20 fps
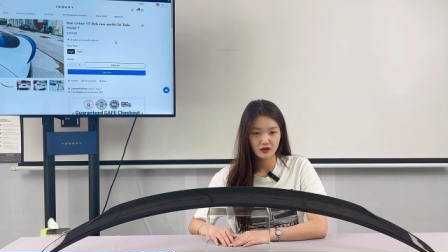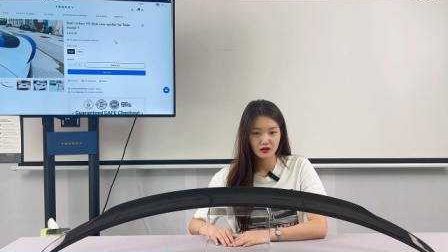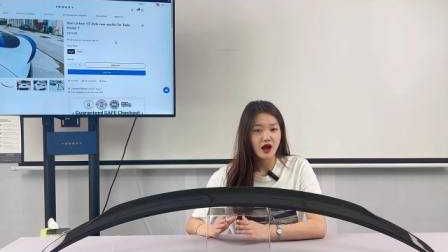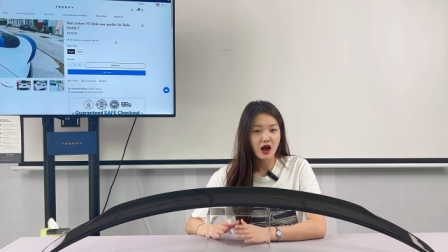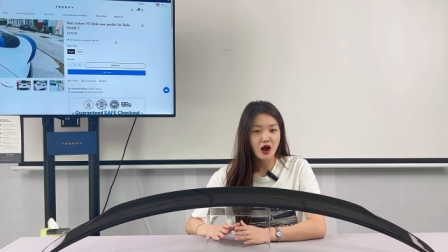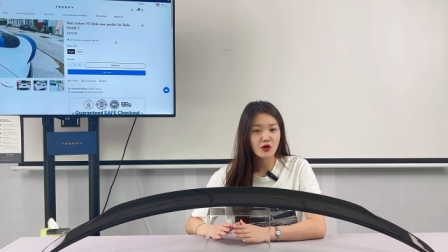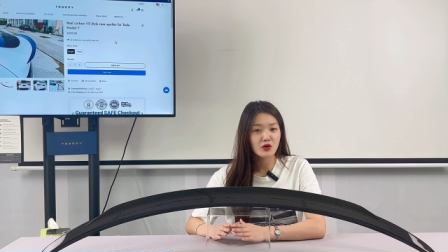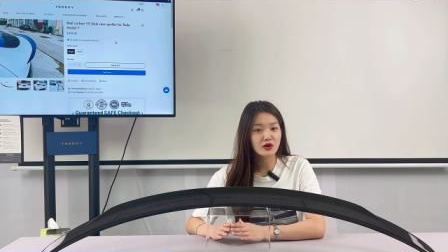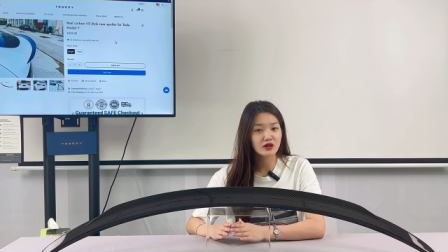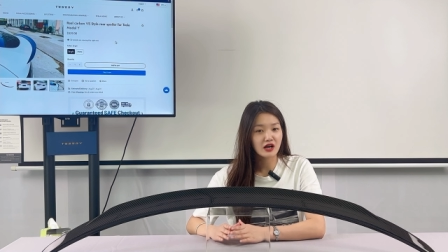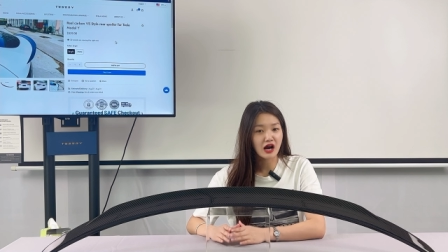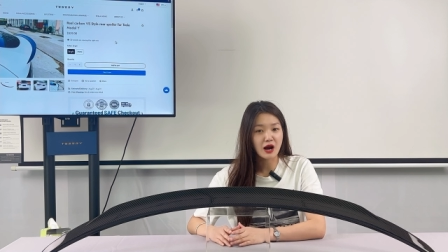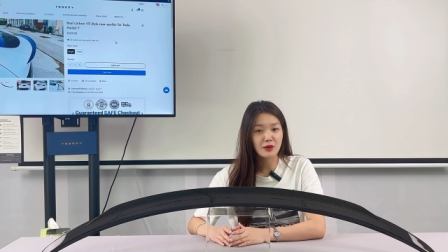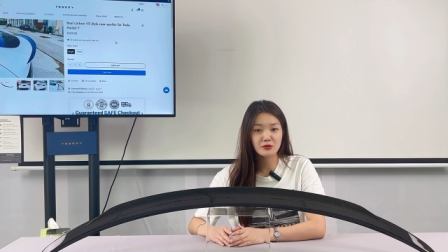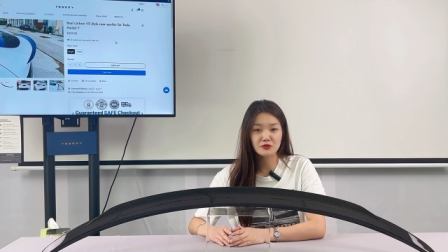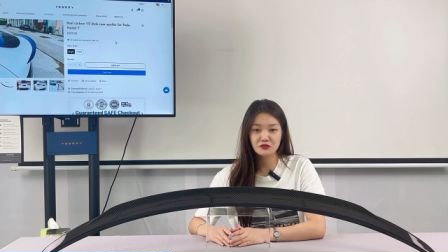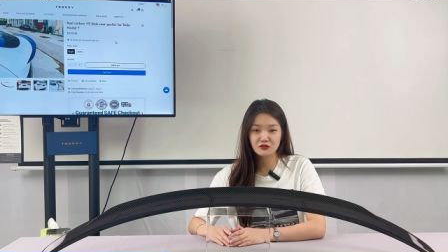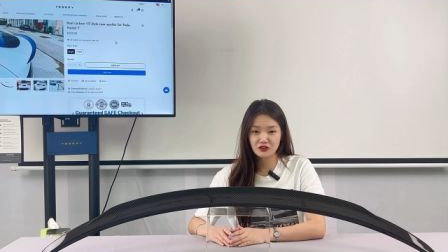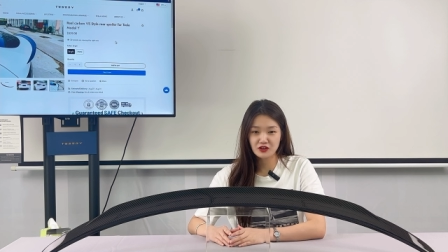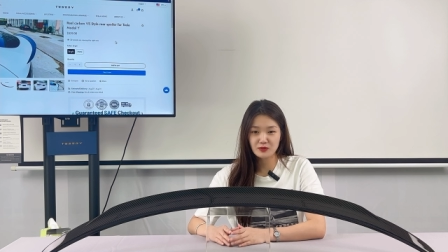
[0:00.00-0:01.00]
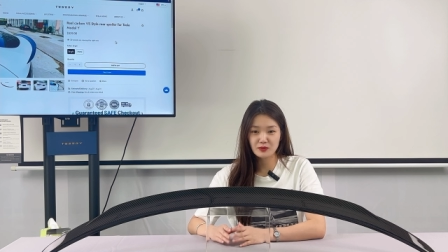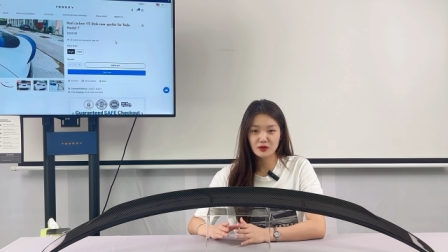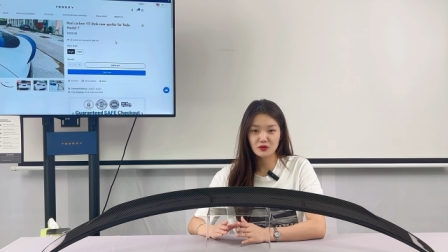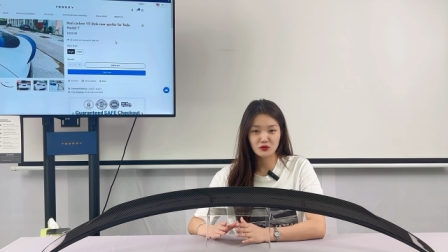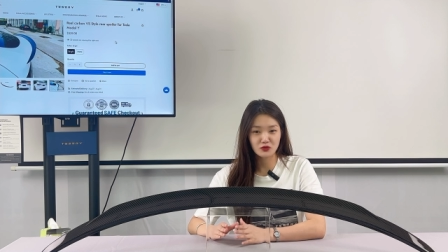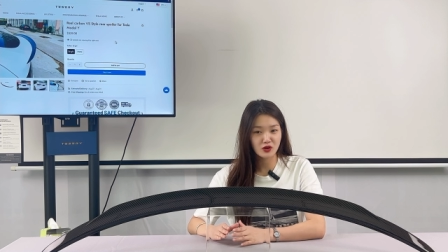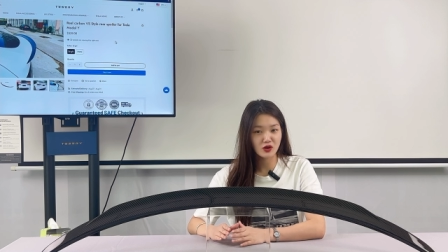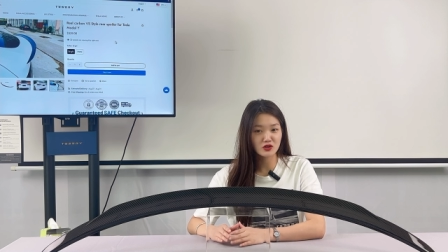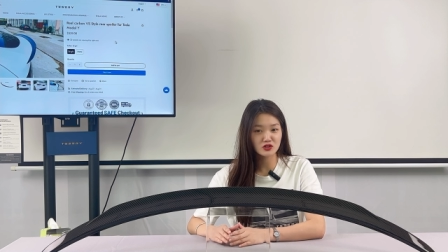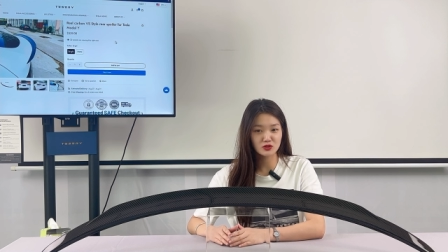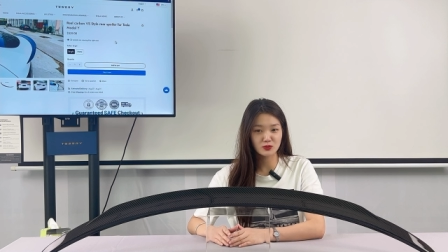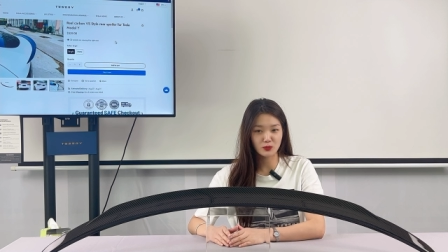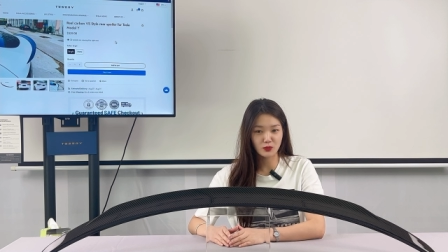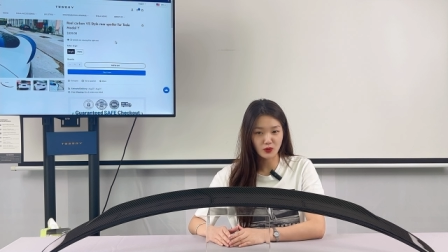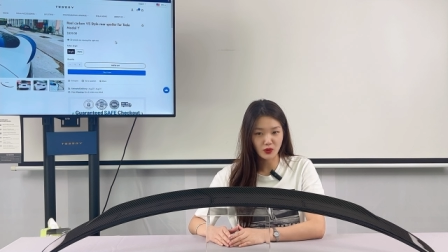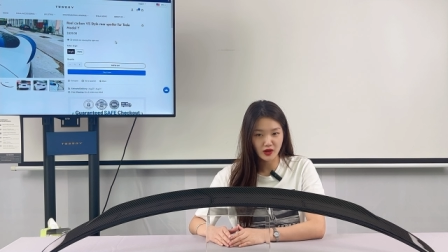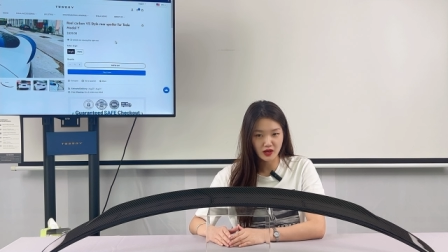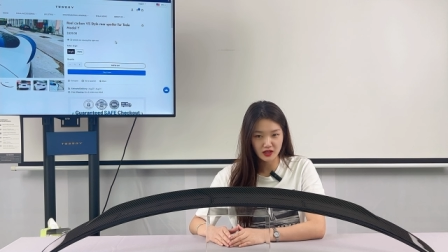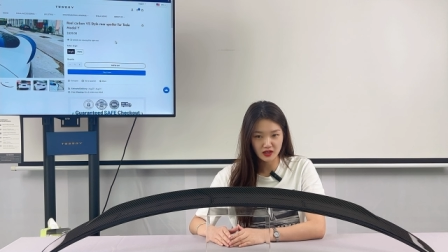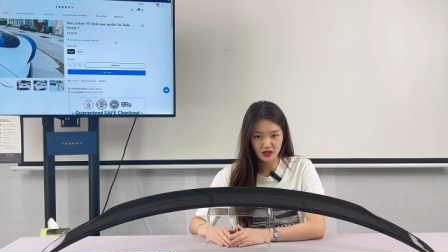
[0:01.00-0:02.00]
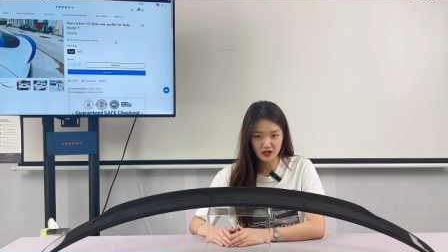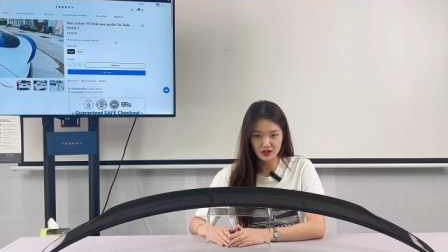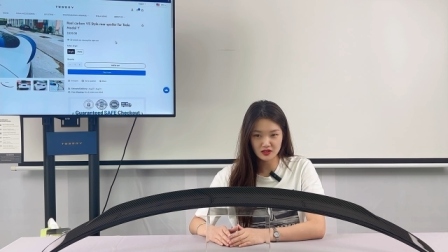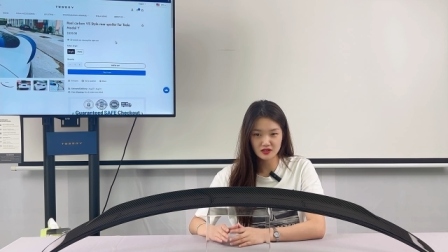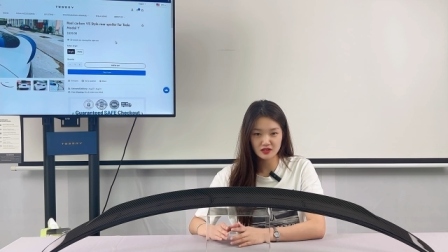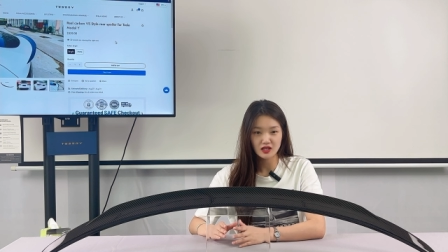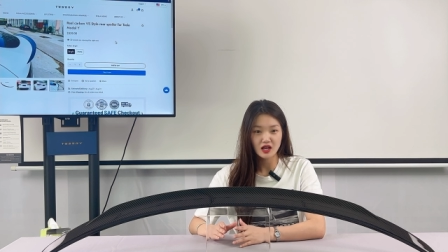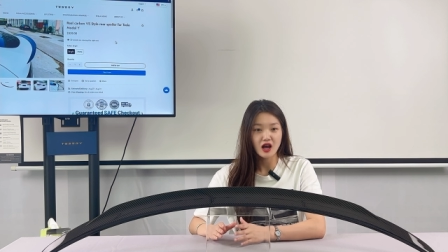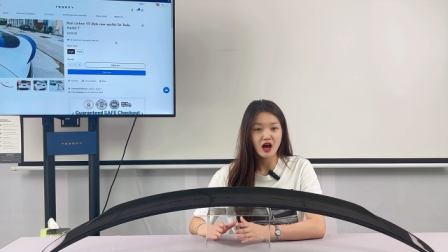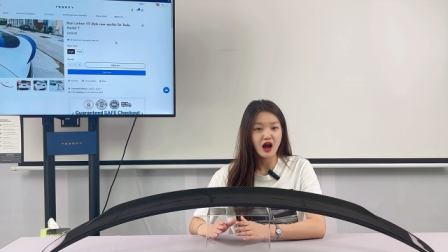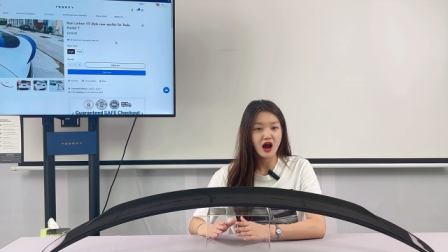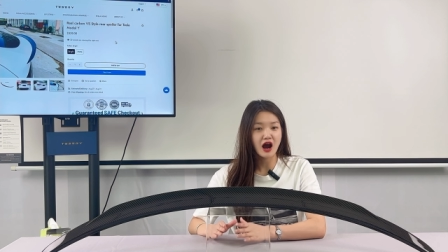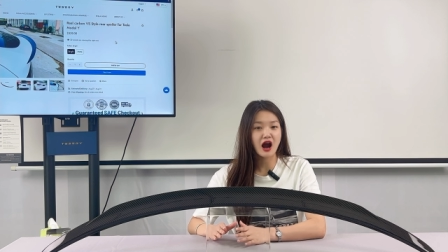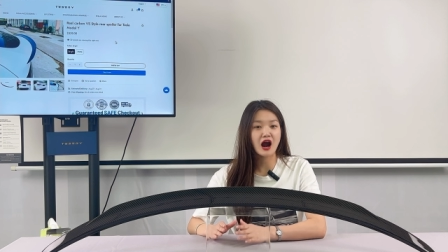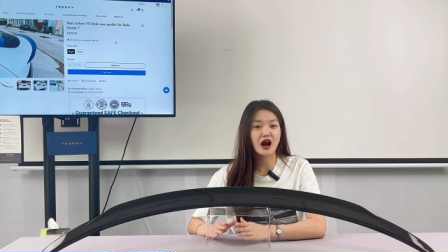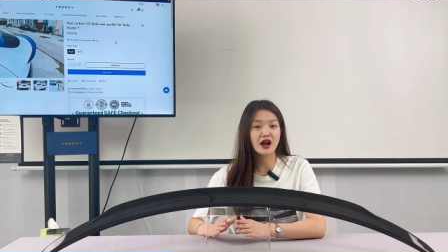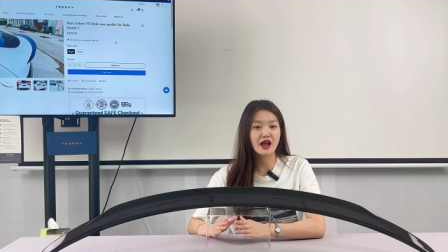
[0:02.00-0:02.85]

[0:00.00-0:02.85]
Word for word: Our carbon fiber rail spoilers are